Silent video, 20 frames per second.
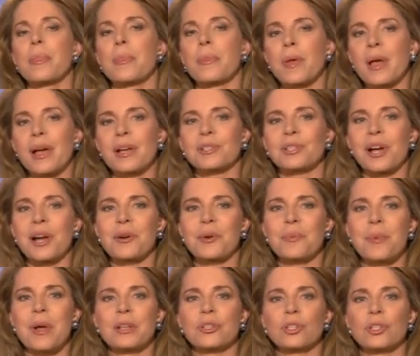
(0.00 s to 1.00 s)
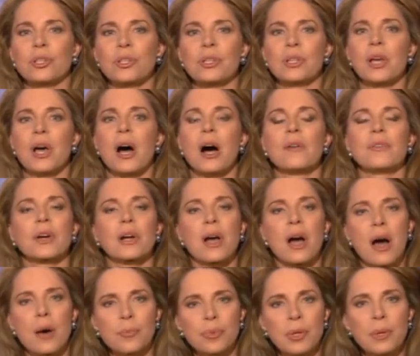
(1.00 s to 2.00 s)
as Ira mentioned, of a
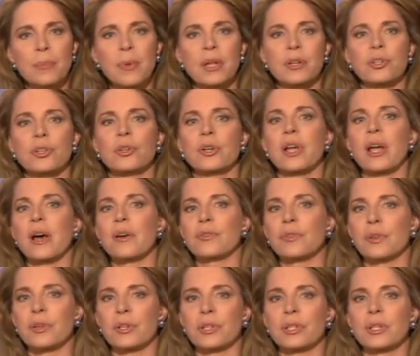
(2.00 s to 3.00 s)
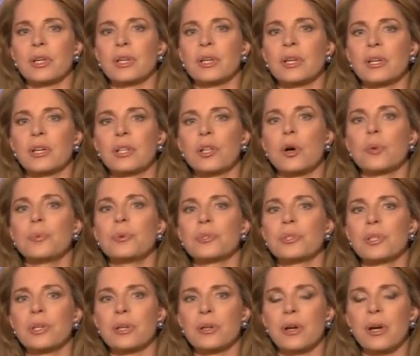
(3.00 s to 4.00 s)
complementary effort, Global
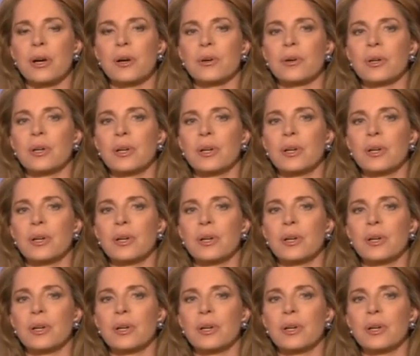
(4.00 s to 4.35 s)
Zero,